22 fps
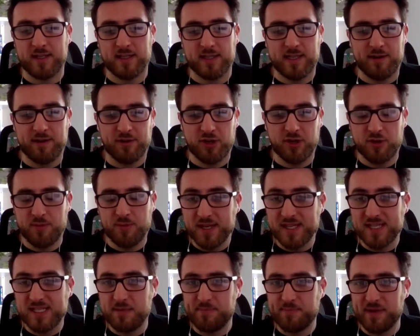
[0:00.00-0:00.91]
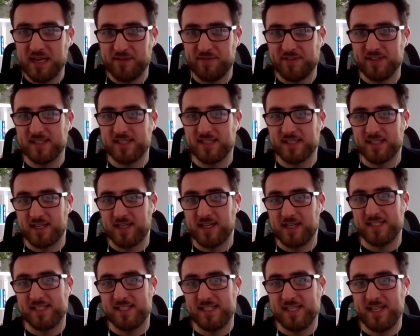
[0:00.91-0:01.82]
They're a community benefit
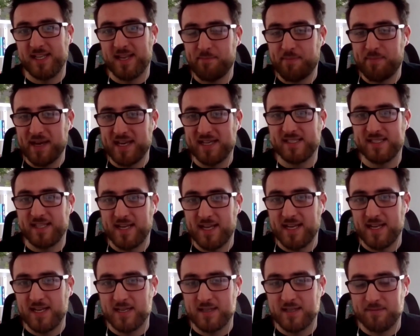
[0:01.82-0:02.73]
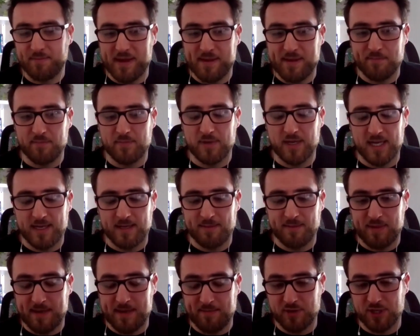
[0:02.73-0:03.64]
society. They're based in
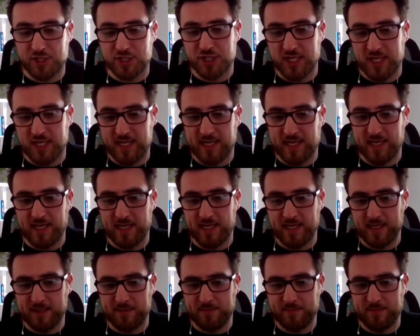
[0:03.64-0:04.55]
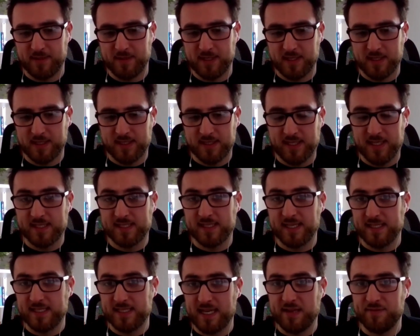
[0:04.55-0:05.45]
Pembrokeshire, near
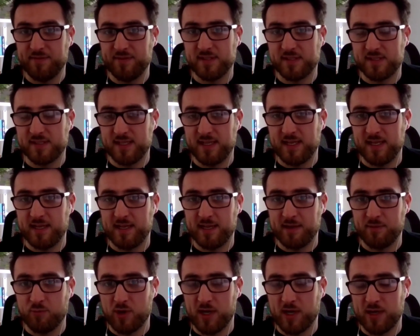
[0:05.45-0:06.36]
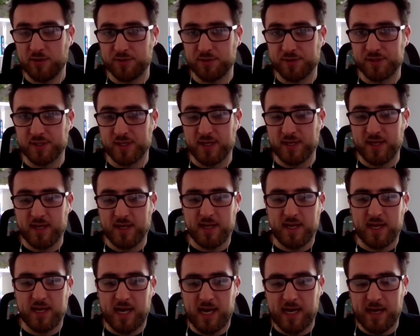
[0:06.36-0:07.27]
St. David's in Wales.
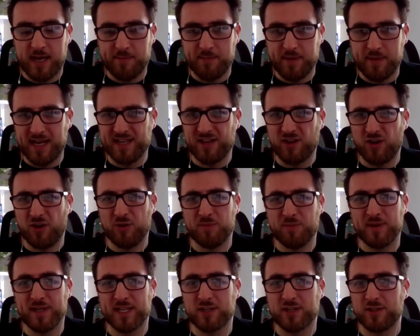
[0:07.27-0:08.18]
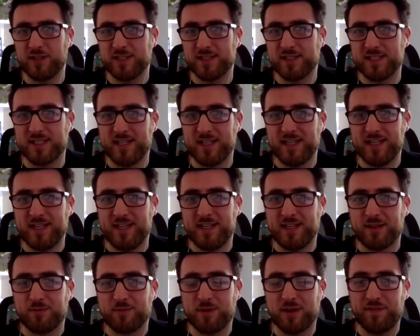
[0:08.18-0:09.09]
And oh my God,
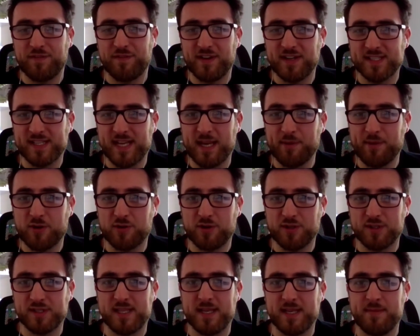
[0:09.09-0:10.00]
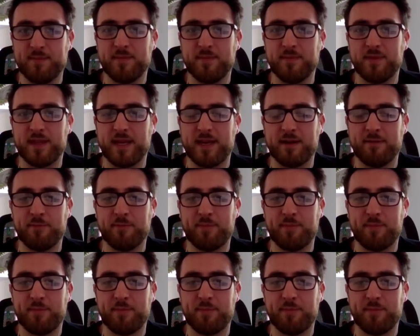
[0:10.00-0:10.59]
when I first came across them, they were